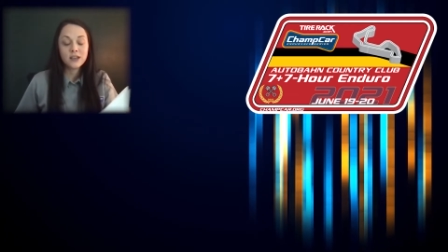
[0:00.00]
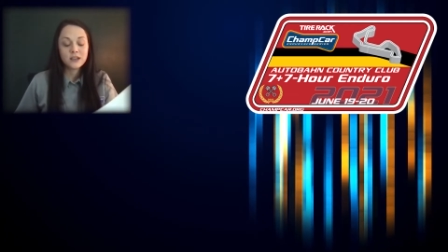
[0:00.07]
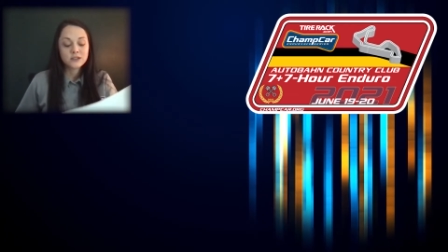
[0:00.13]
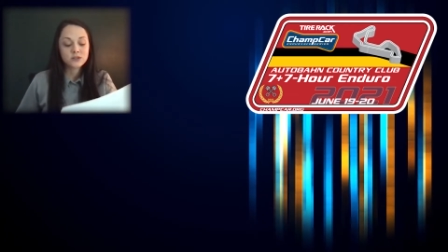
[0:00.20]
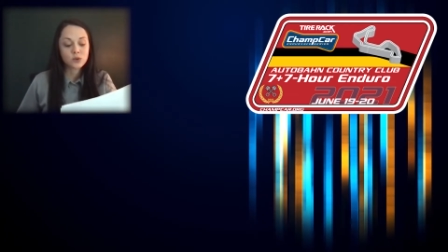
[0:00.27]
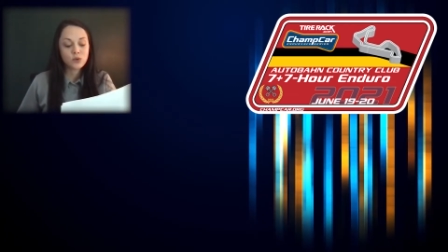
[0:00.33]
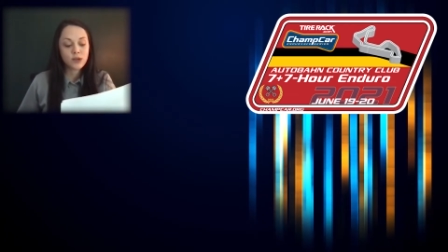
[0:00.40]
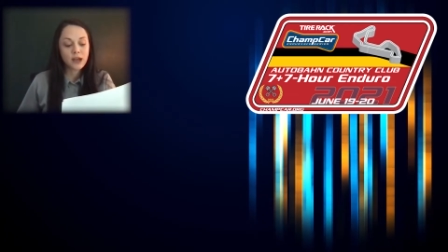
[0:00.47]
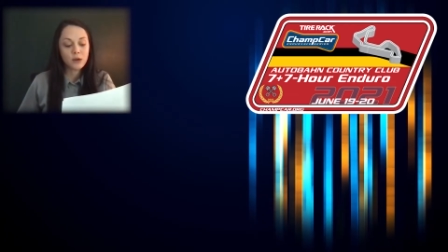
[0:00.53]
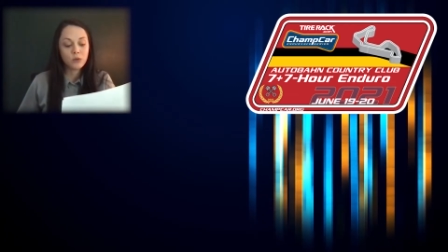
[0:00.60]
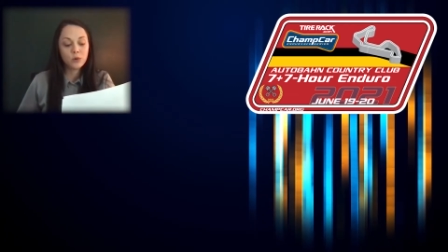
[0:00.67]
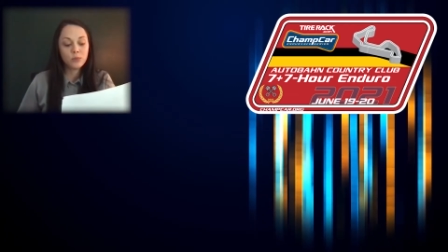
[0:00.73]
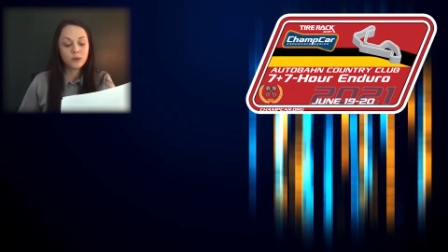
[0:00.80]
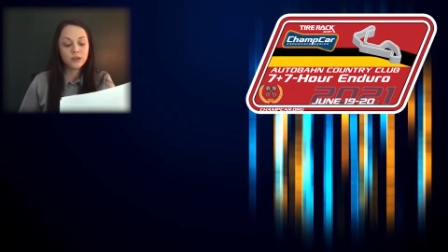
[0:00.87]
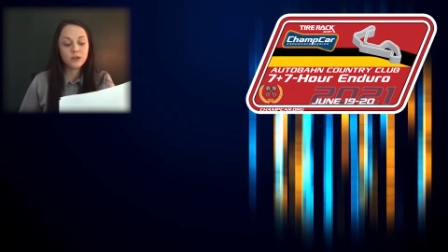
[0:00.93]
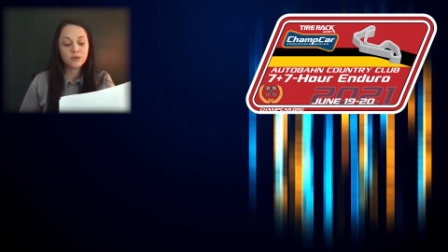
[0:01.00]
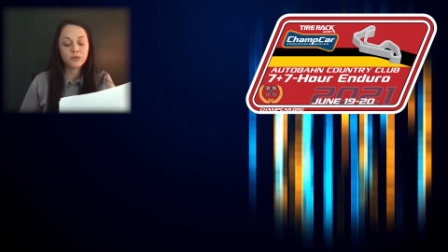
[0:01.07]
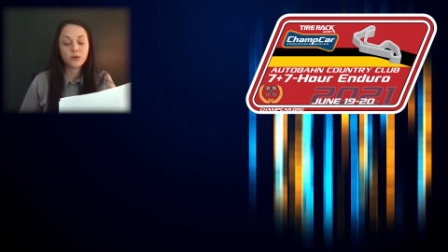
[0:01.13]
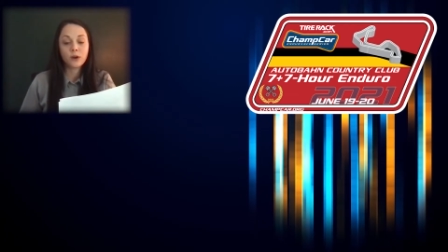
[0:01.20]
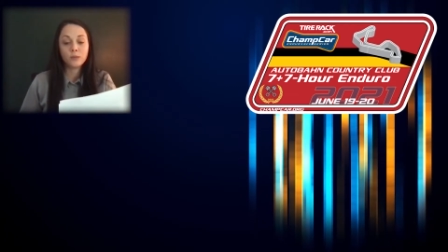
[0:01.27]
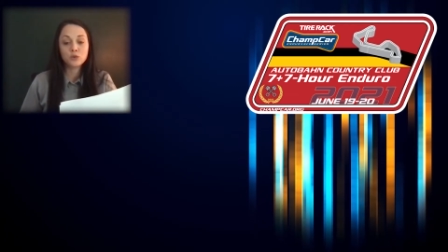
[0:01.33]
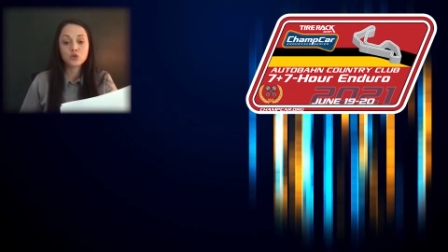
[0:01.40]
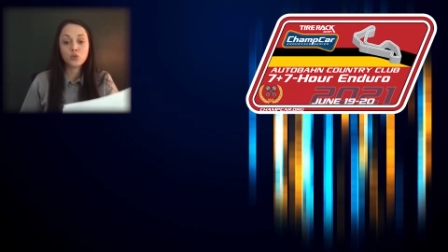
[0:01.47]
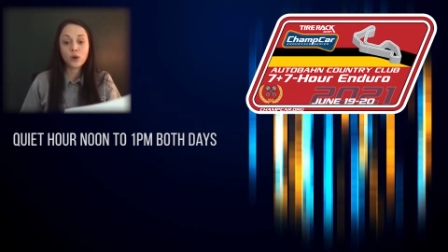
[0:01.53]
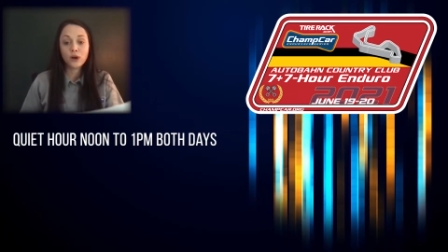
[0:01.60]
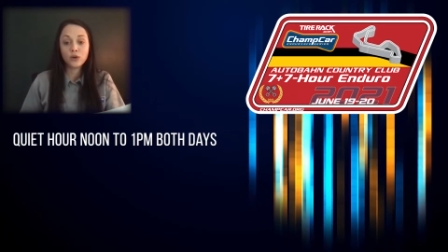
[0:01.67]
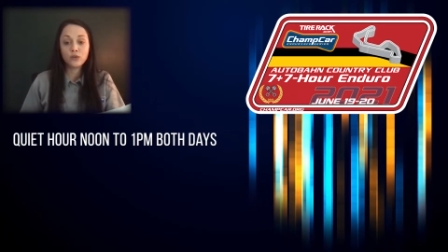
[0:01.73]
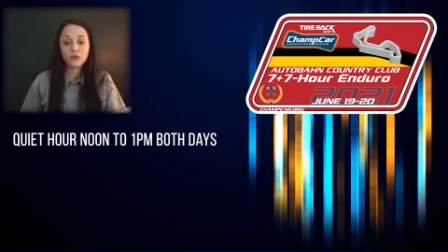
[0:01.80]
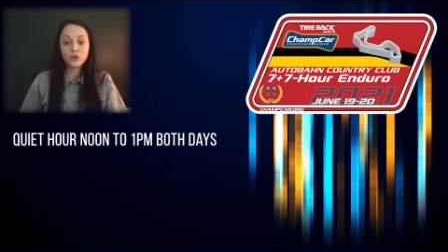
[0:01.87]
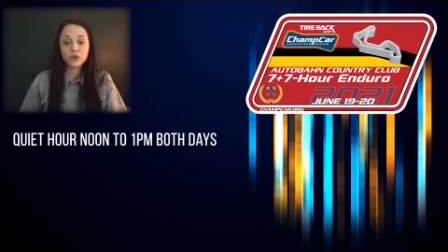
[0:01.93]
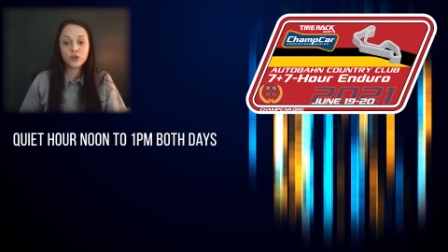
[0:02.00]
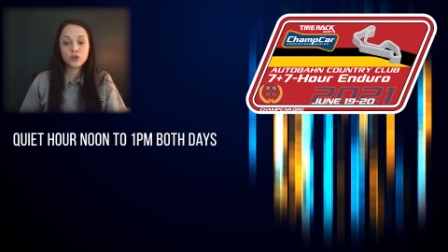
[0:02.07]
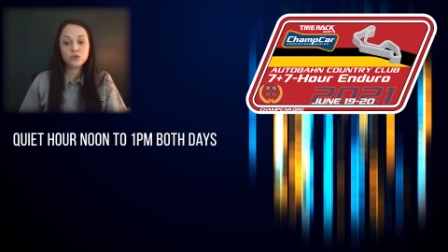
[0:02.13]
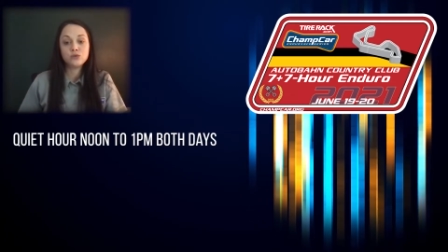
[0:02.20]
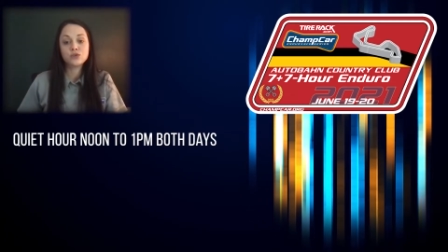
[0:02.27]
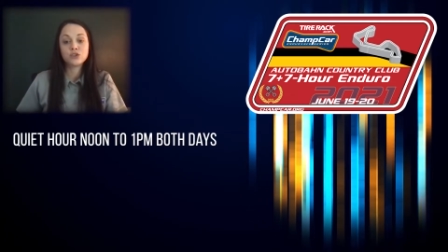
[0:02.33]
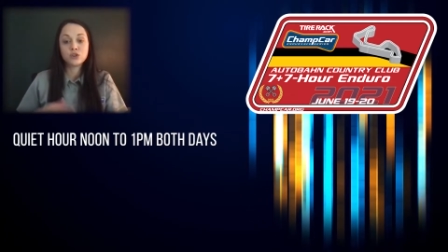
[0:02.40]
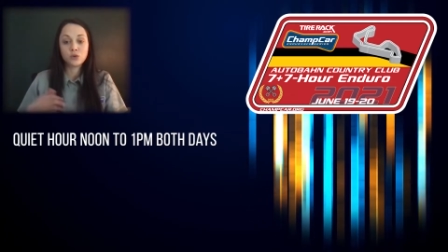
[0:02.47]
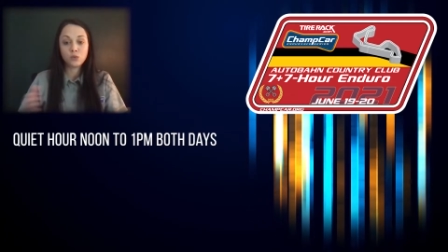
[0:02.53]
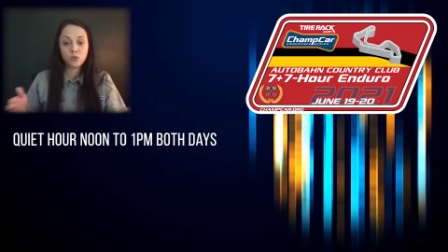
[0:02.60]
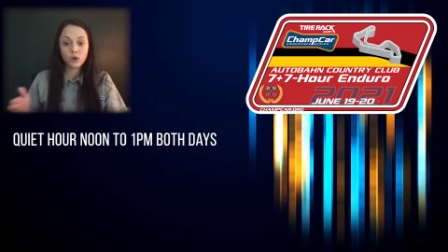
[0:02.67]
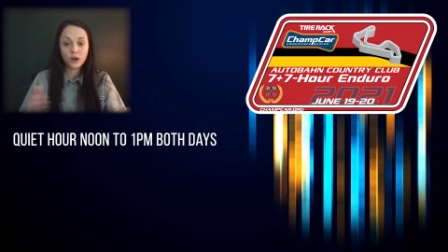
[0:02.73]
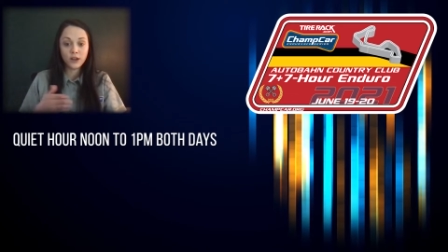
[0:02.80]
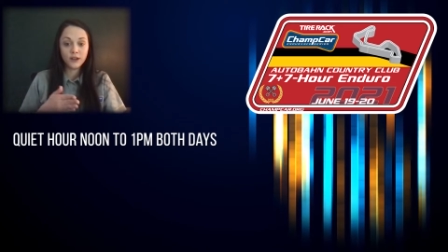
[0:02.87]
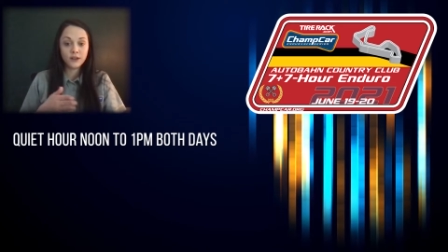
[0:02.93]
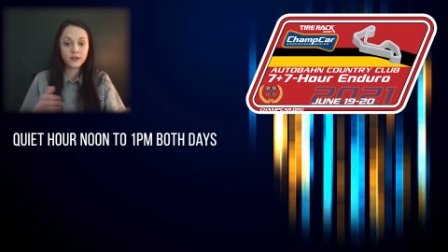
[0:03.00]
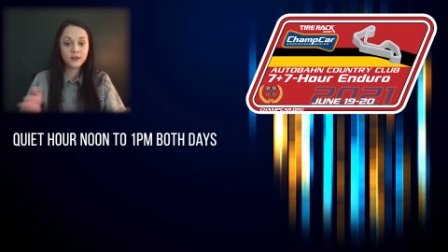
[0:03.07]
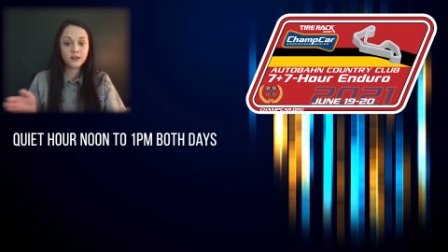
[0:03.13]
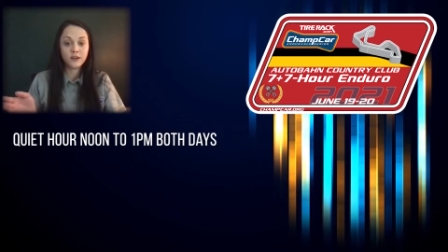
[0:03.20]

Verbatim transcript: So that will be from 12 noon to 1.